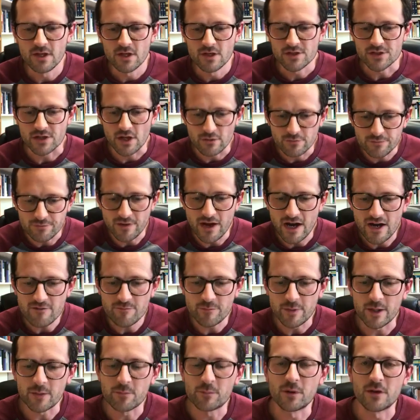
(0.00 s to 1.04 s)
So 5
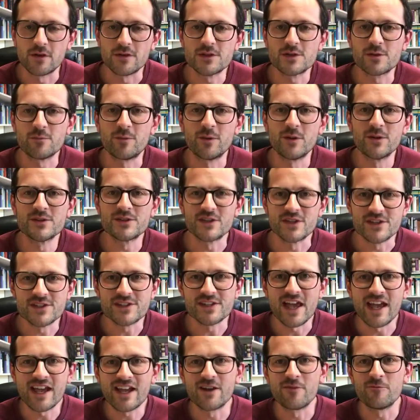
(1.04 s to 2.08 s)
big principles. The
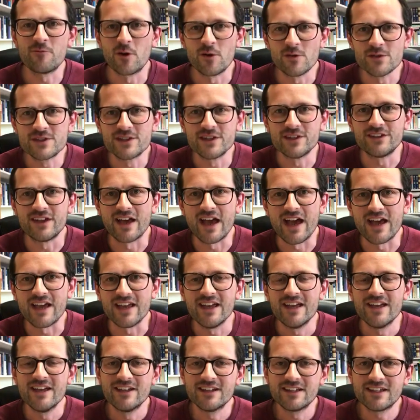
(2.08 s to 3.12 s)
second one today: